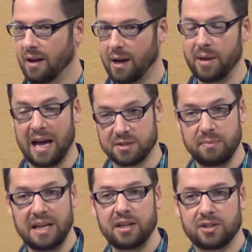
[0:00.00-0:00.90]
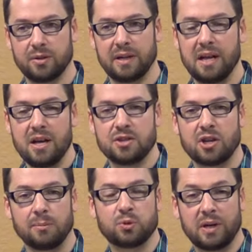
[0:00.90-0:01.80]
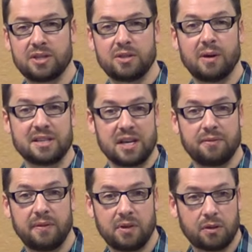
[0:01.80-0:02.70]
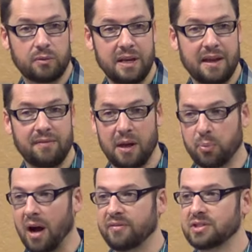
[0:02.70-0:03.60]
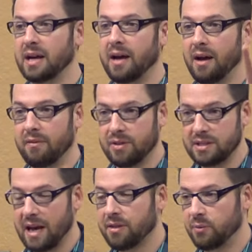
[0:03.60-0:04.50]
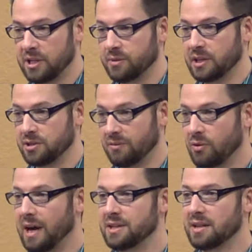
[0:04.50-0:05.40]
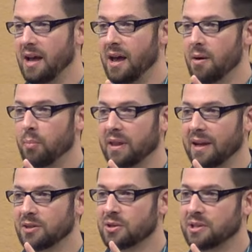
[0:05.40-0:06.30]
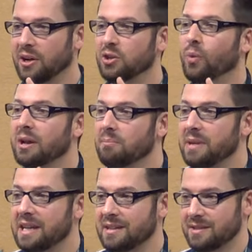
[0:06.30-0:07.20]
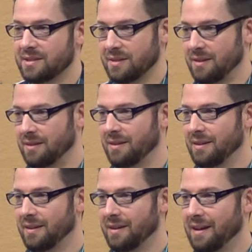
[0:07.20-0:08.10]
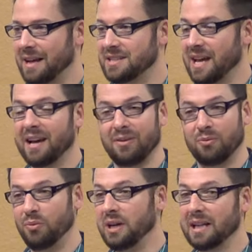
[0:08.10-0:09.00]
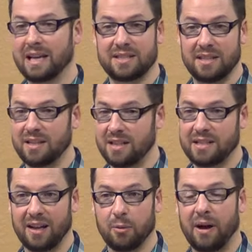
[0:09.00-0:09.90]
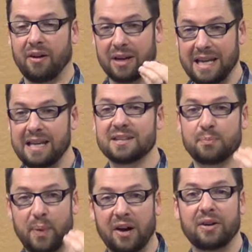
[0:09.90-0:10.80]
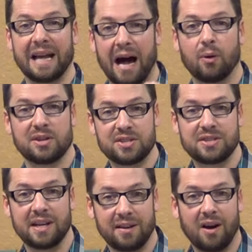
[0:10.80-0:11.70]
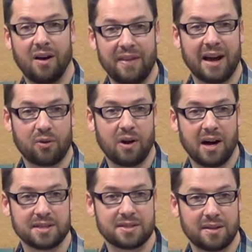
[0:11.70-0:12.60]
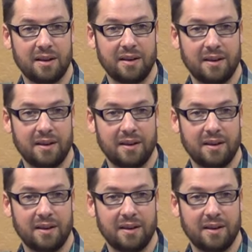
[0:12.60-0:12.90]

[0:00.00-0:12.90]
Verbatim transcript: It has meaning to it. Psalm 22, Isaiah 53, they prophesy of the death and resurrection of Christ, but they also tell you what it means. Isaiah really gets into detail about how he is bearing our sin on that cross.